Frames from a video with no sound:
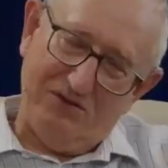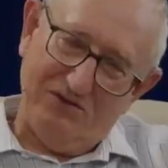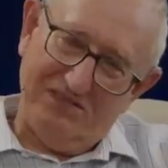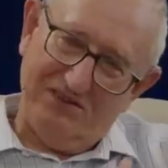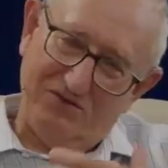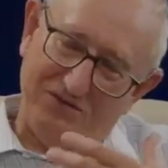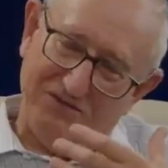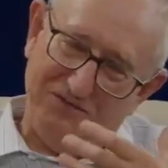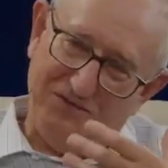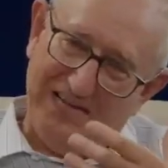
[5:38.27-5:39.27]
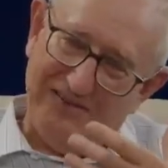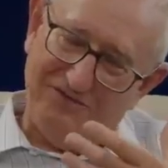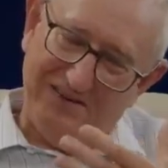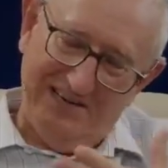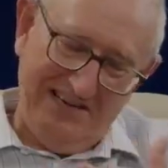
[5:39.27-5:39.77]
because he couldn't
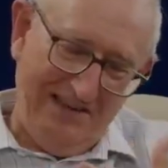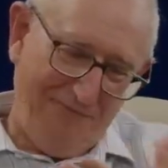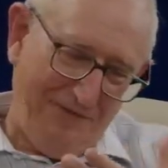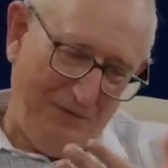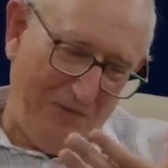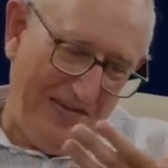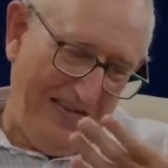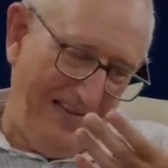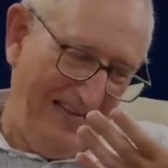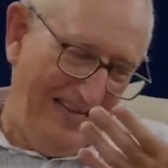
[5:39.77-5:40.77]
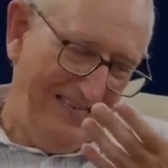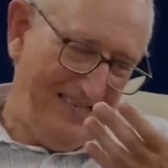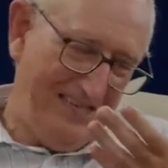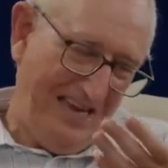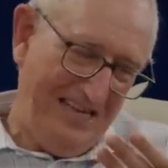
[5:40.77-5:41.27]
find relief. And when he
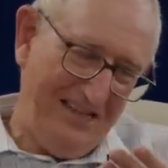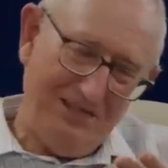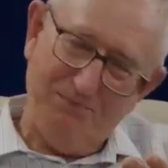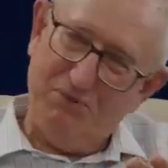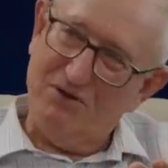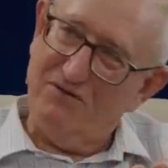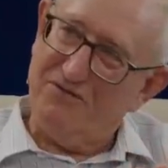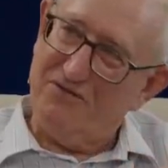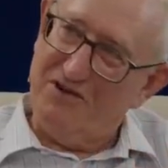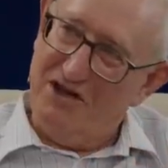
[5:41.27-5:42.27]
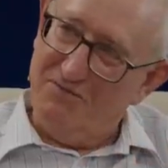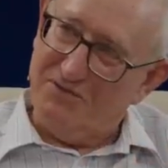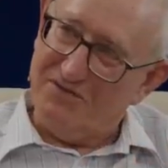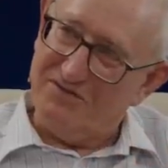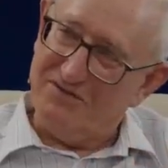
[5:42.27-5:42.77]
studied the book of
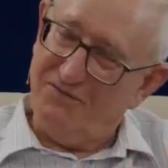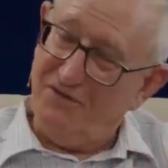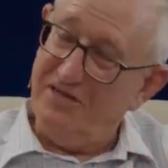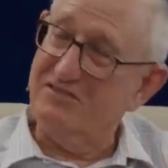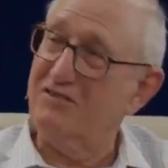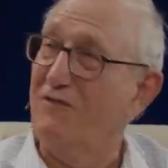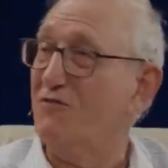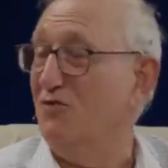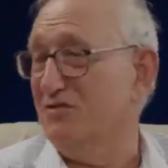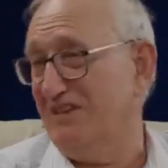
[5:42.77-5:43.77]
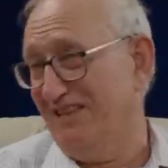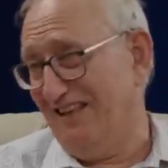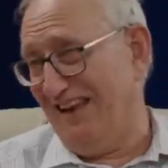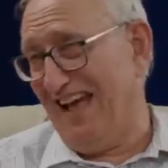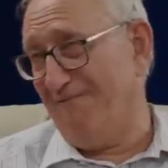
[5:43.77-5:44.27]
Romans, first, of course, in
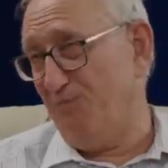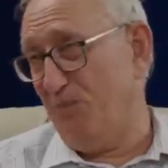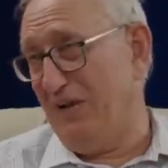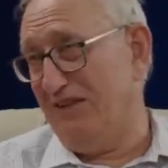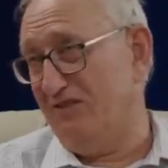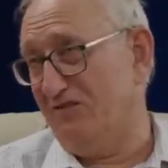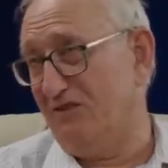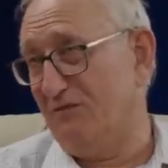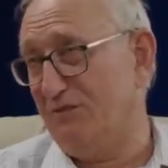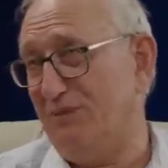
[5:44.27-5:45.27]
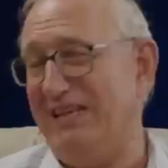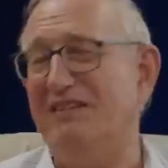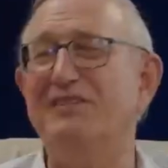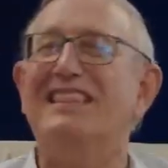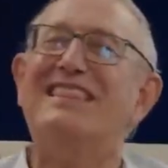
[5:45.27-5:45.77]
the Latin manuscripts, but
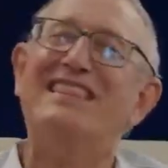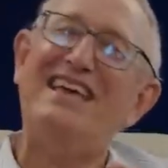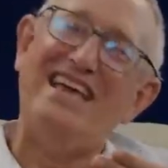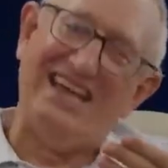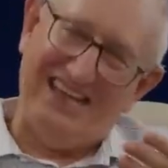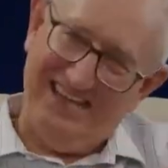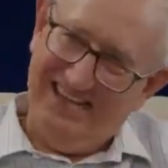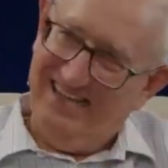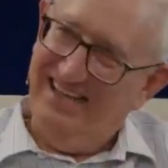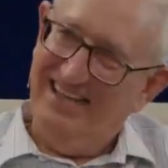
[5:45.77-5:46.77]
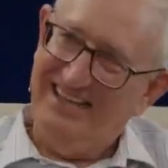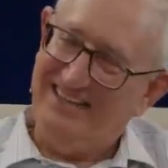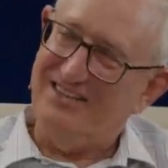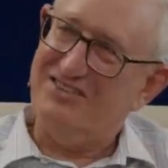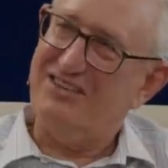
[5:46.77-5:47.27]
even there,
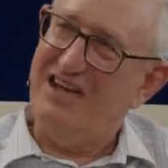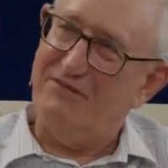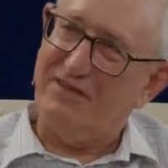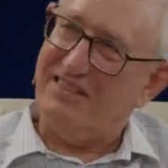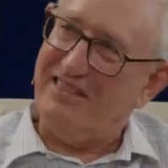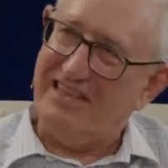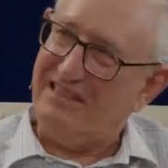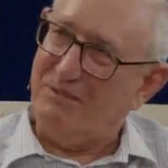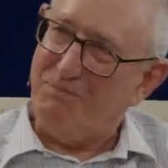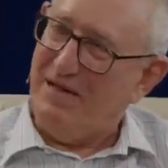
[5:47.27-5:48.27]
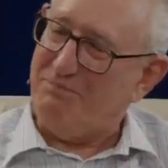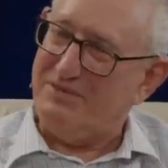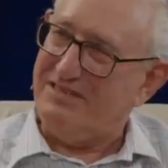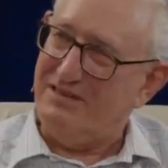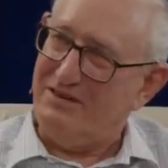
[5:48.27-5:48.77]
he discovered that the
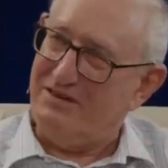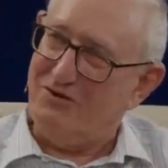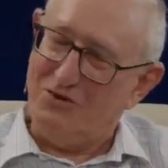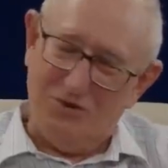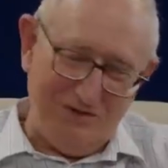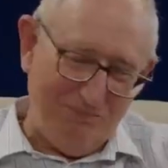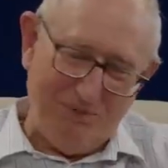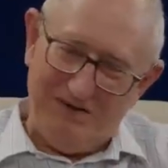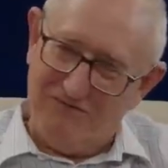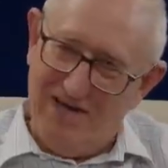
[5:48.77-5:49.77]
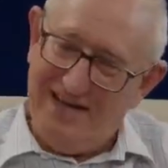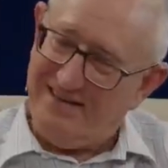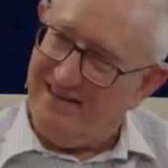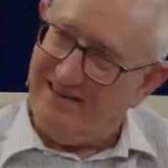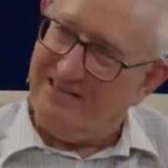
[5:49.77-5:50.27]
papacy couldn't be
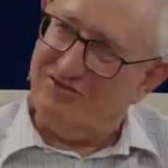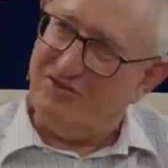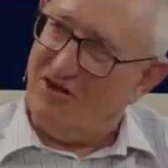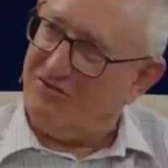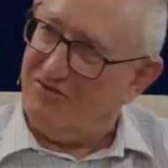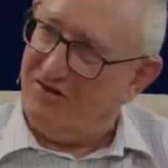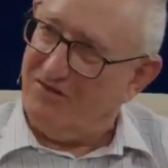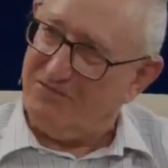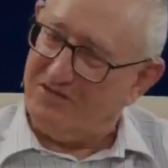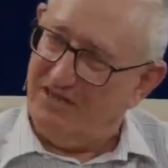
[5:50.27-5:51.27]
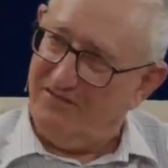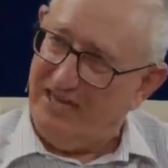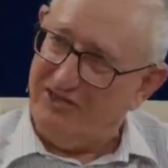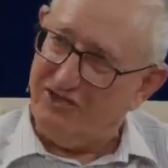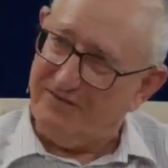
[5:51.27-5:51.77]
right in its doctrine of
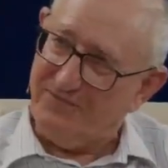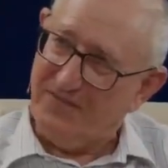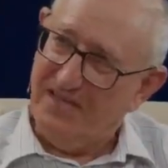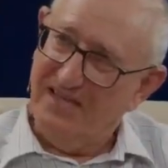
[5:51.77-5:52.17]
salvation.